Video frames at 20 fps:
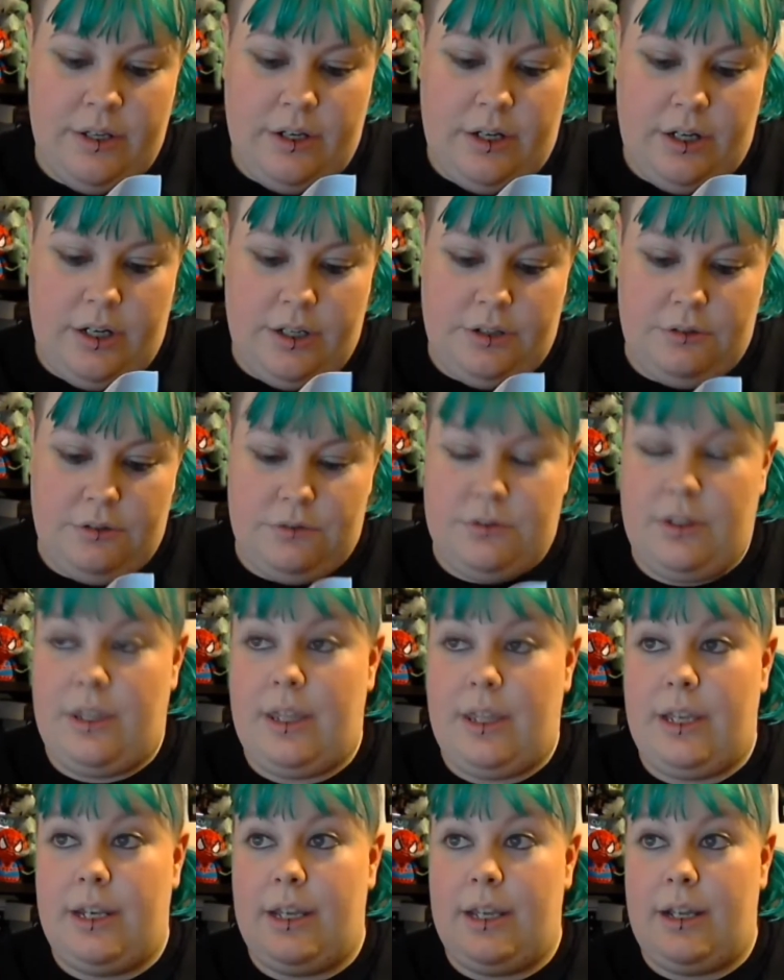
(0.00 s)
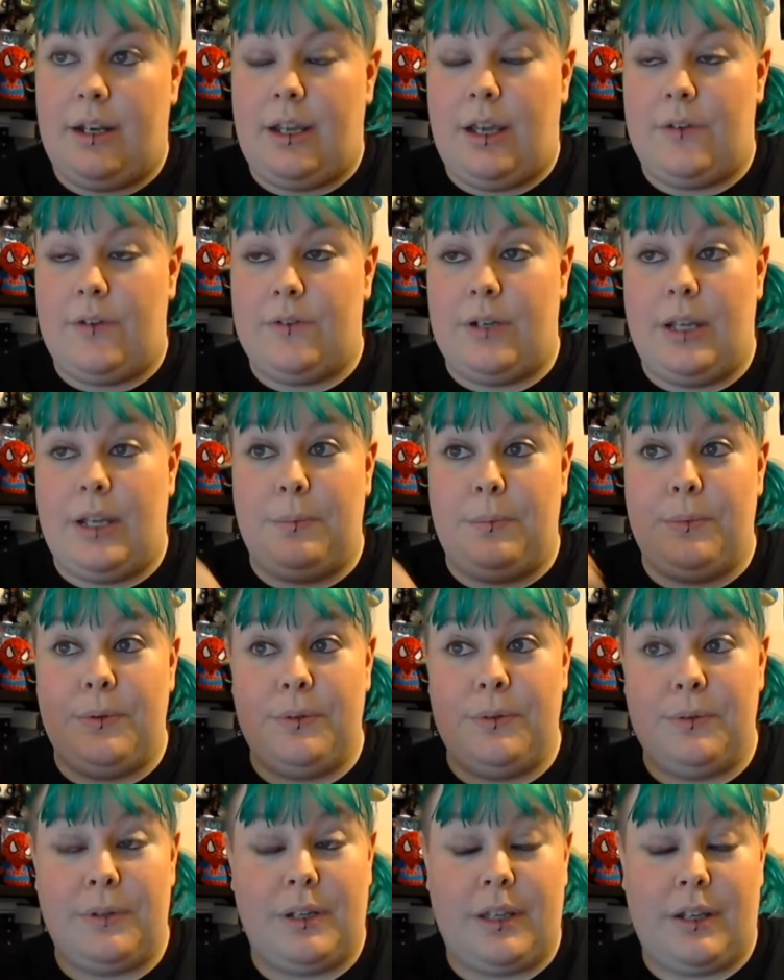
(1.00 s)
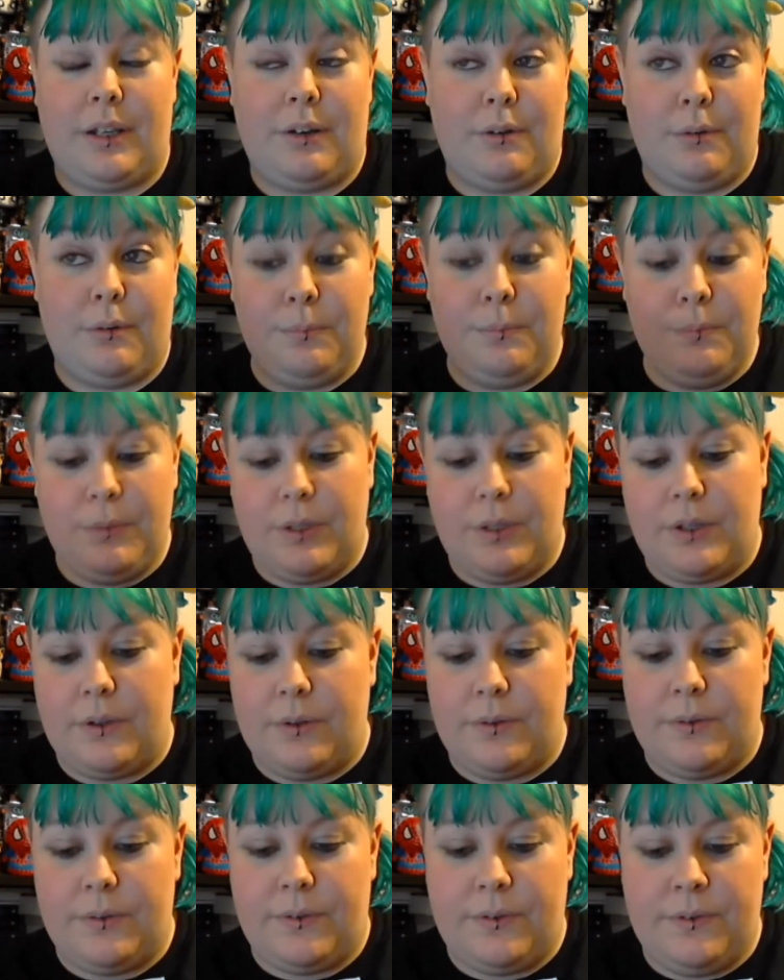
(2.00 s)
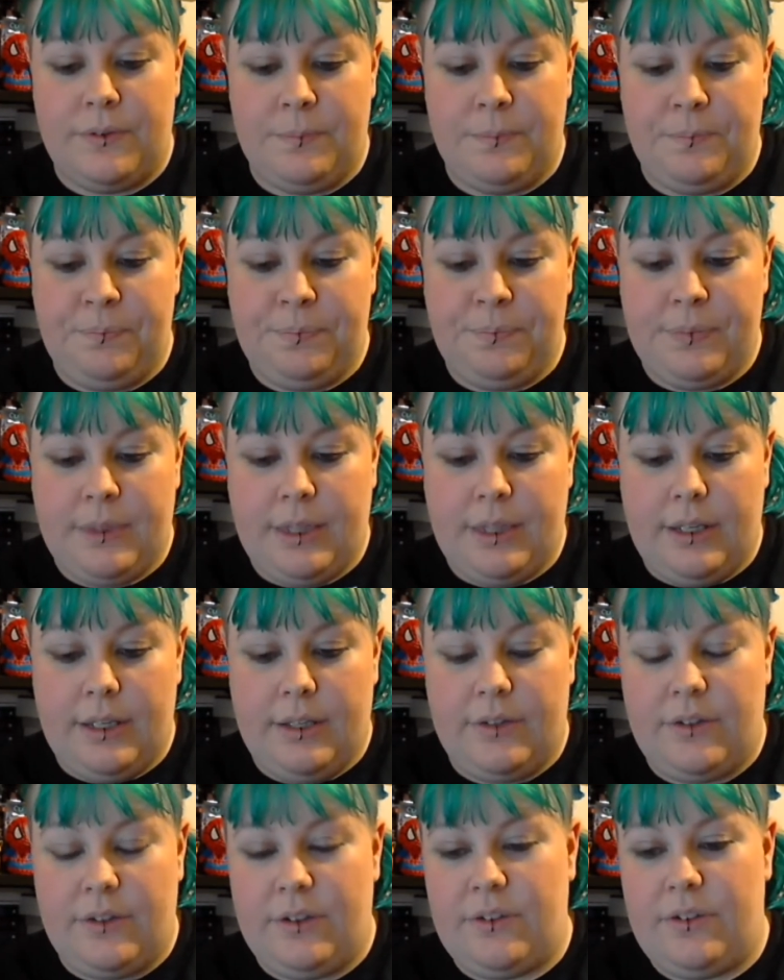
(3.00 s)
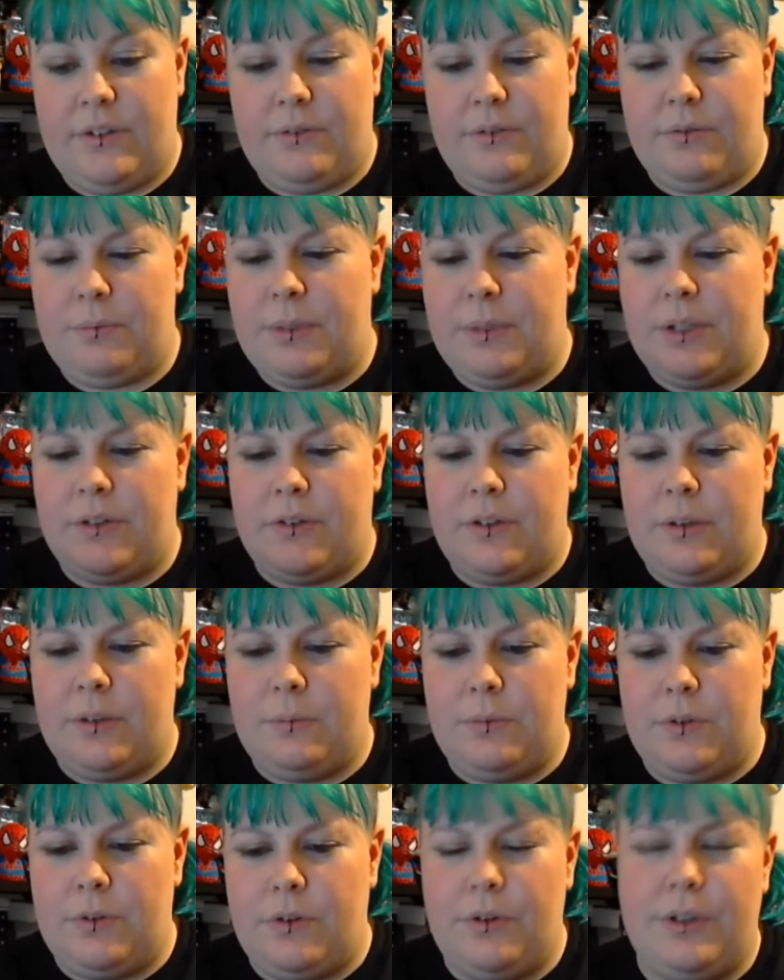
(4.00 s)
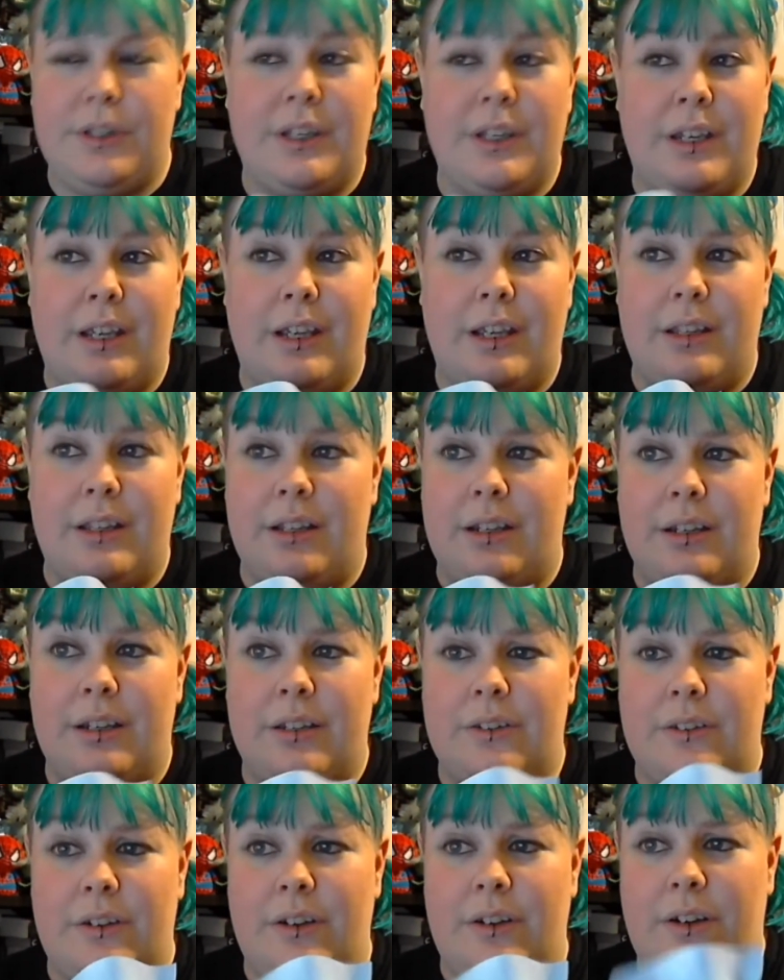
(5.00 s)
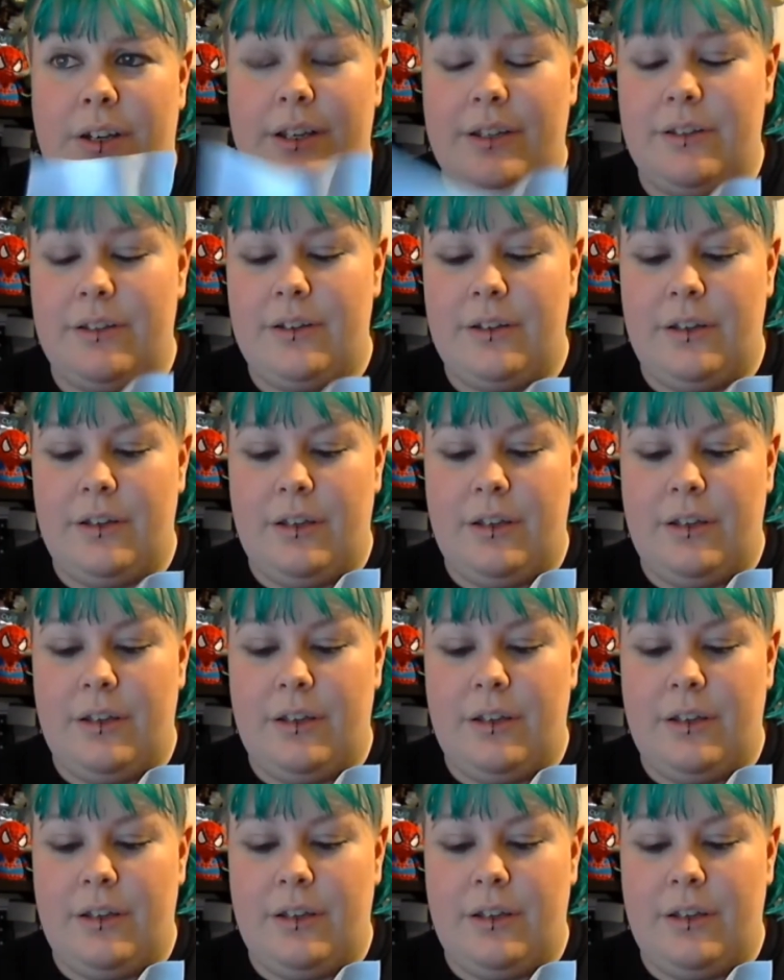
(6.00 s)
I usually lay down and have a nap when I get home because it's easier for me to sleep during the day than it is at night.